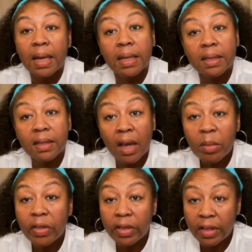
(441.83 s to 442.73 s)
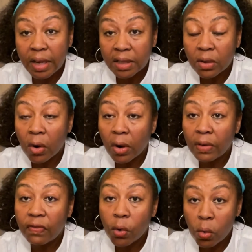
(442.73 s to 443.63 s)
Some of the desks are in
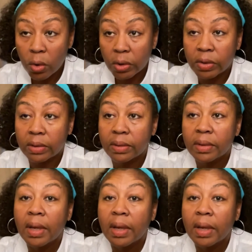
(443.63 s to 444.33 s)
fours,